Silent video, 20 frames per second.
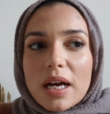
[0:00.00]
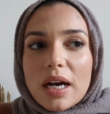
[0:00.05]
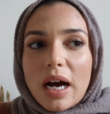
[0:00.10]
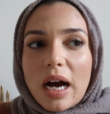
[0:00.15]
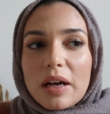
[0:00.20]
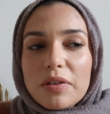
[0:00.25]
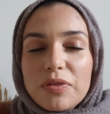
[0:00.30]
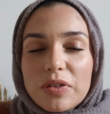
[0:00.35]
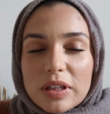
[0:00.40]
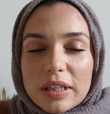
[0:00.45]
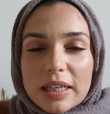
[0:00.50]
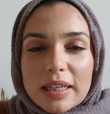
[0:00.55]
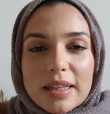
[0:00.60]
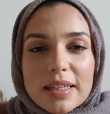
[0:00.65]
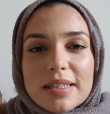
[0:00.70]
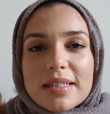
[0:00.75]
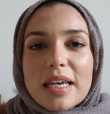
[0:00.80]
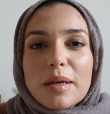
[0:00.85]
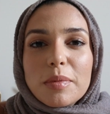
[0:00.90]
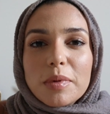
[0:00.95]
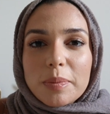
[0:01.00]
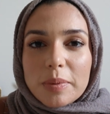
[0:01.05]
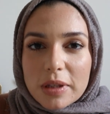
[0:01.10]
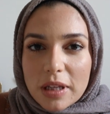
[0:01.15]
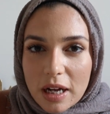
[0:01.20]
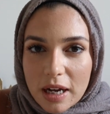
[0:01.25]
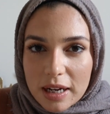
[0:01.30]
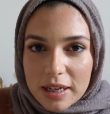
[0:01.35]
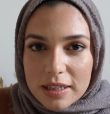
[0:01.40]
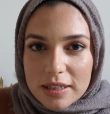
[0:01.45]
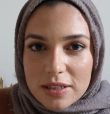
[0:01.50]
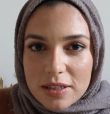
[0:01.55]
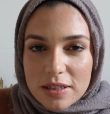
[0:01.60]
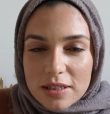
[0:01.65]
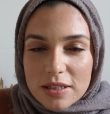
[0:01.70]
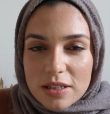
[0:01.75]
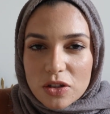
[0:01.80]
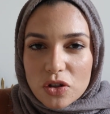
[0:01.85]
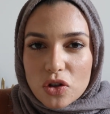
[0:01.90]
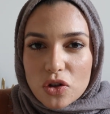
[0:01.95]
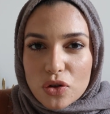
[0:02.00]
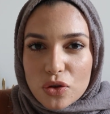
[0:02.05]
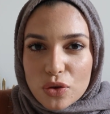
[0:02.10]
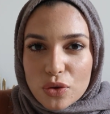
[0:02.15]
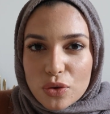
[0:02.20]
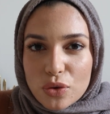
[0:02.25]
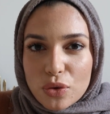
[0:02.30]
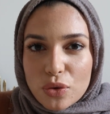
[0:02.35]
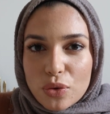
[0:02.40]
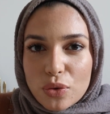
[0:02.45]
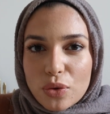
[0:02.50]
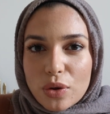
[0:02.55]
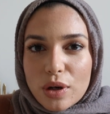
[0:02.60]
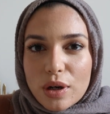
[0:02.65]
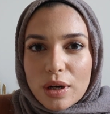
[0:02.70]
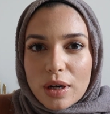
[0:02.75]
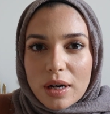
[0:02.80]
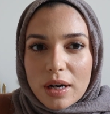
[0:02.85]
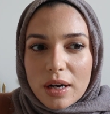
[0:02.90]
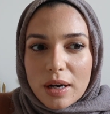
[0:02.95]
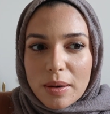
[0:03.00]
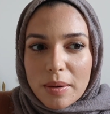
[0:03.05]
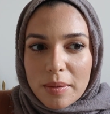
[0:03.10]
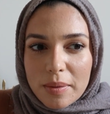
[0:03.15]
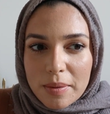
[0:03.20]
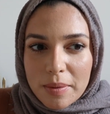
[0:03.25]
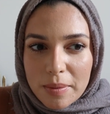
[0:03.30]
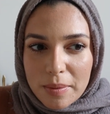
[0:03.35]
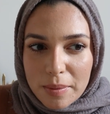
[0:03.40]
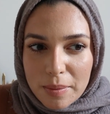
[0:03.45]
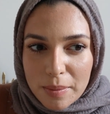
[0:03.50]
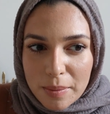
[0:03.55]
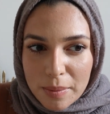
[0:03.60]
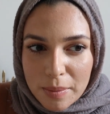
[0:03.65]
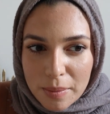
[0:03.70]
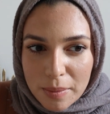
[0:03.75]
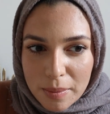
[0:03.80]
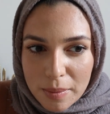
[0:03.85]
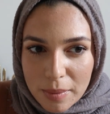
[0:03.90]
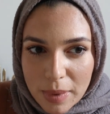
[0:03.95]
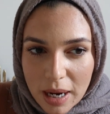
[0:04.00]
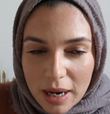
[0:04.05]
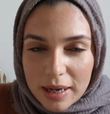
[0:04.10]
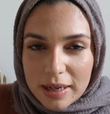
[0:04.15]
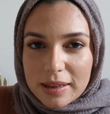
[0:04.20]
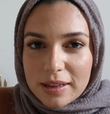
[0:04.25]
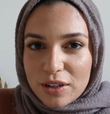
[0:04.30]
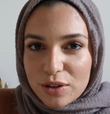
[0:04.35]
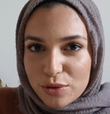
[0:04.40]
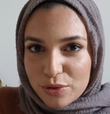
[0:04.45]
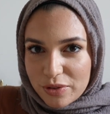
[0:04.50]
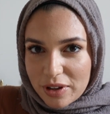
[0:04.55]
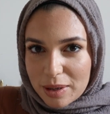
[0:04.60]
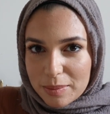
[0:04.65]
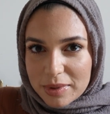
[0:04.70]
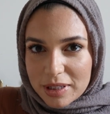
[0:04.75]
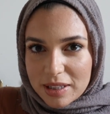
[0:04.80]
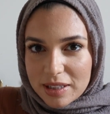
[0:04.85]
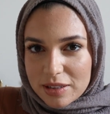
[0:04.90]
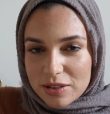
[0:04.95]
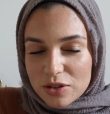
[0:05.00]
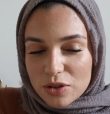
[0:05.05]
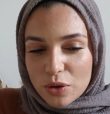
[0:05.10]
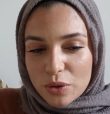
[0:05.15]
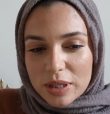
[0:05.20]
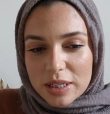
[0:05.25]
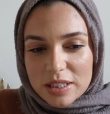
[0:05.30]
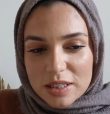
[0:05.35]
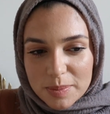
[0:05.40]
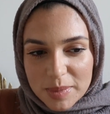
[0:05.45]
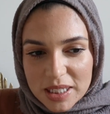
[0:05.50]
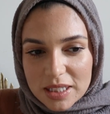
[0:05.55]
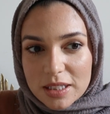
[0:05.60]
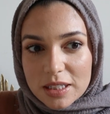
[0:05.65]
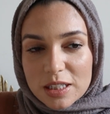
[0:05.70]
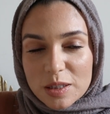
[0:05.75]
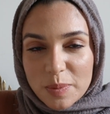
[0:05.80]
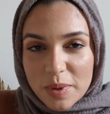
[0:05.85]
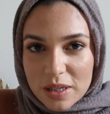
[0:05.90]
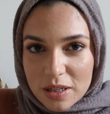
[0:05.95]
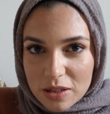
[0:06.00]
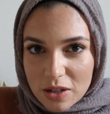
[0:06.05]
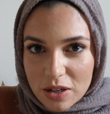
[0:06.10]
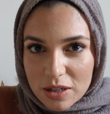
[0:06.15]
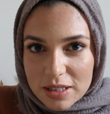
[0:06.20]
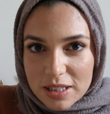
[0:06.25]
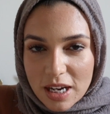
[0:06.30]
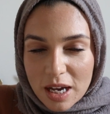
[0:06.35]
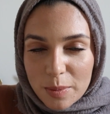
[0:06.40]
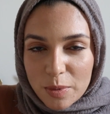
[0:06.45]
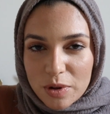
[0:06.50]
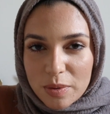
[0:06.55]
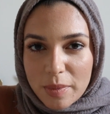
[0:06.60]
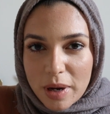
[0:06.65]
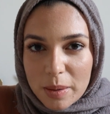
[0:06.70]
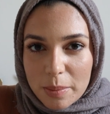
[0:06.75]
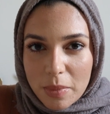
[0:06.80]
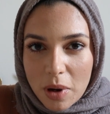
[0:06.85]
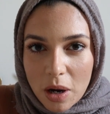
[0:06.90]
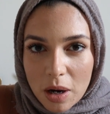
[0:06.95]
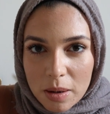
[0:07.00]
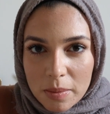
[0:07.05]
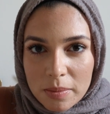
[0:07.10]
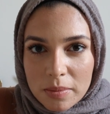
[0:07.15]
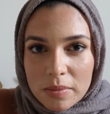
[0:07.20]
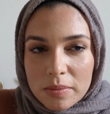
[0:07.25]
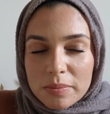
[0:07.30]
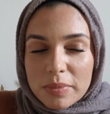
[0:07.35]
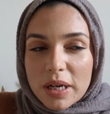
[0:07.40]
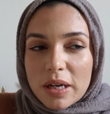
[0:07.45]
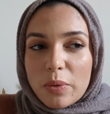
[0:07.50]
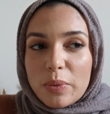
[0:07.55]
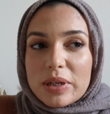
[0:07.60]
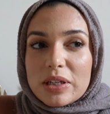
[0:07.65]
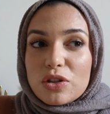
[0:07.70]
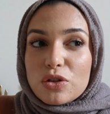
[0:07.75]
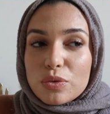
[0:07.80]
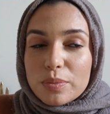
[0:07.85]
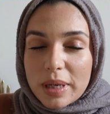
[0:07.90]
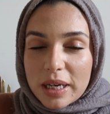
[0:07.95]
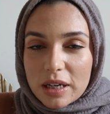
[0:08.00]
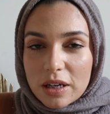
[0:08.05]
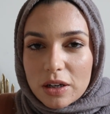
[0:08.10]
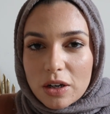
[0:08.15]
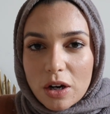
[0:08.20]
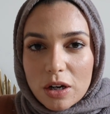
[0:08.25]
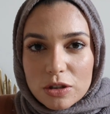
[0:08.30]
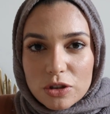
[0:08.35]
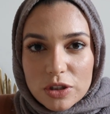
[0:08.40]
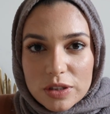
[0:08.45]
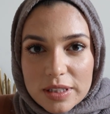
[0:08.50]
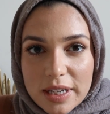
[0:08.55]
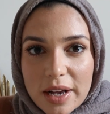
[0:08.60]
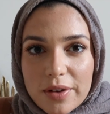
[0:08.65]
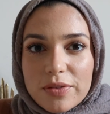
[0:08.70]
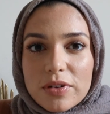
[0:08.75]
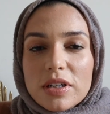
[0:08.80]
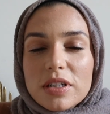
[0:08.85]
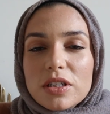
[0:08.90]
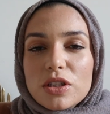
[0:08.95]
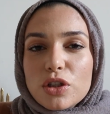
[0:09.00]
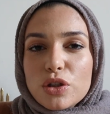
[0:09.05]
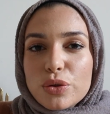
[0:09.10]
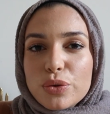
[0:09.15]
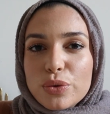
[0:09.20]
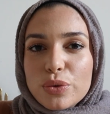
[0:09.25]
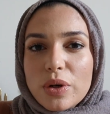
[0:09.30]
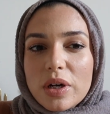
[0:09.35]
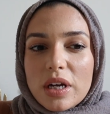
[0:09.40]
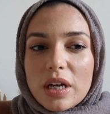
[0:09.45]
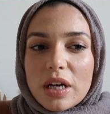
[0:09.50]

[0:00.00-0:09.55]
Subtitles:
I feel like the same applies to my little family. So Yasmin does spend a lot of time with my mom, but we do make a conscious effort to